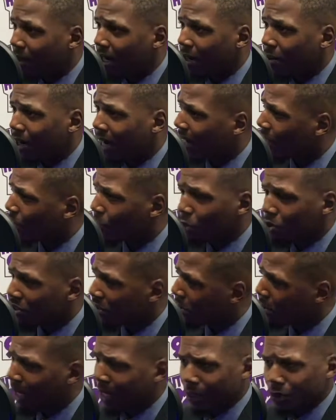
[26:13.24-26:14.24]
I don't want
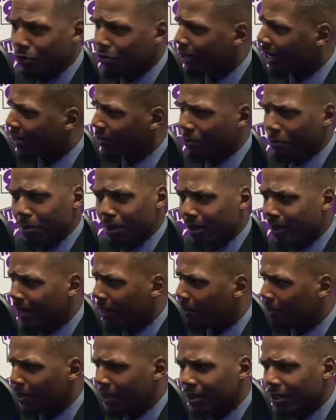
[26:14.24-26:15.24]
somebody who's not from my
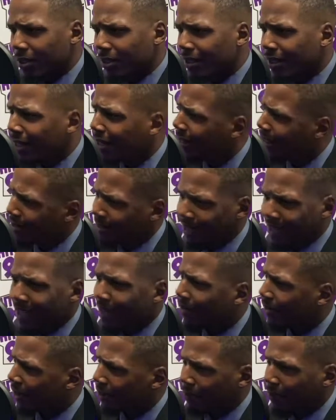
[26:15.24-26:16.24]
neighborhood to
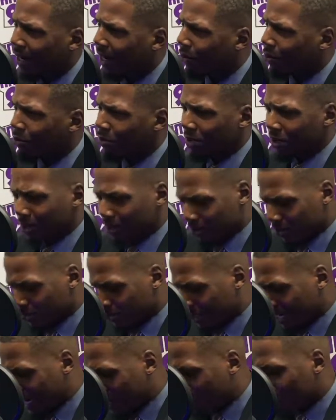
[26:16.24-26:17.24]
have that power, because
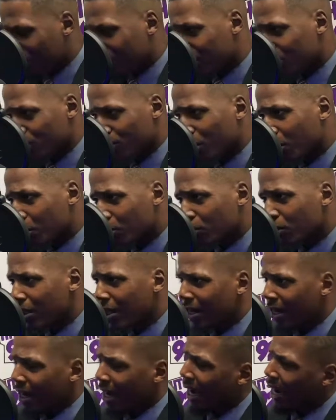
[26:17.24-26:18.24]
when I was in trouble,
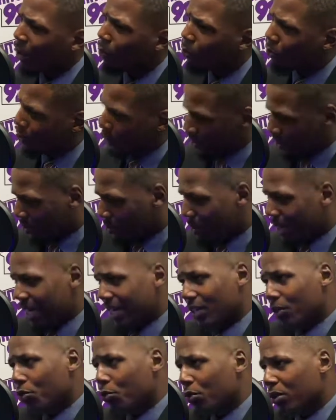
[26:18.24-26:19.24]
I wanted
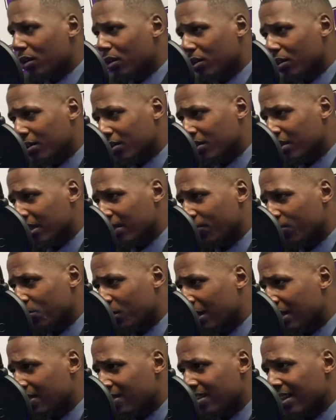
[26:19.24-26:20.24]
somebody who looks and
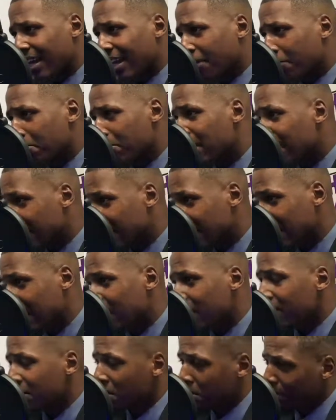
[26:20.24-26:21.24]
thinks like me
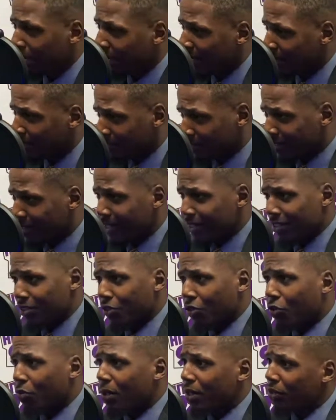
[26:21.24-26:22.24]
to make a decision
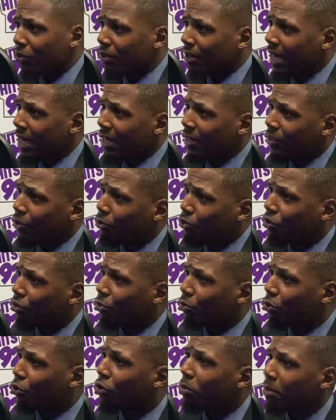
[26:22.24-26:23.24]
on whether or not you should
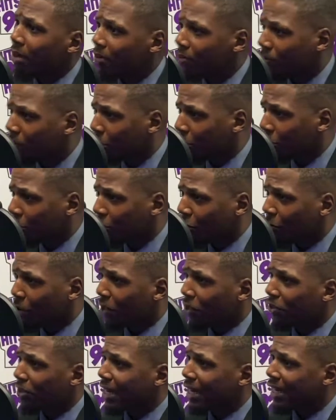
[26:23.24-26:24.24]
ruin my future or
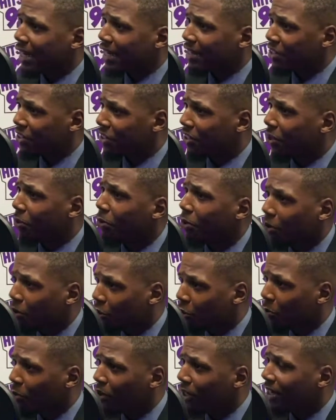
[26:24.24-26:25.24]
whether or not I should go
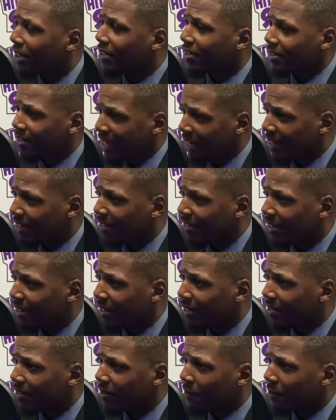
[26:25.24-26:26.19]
home or get a second chance.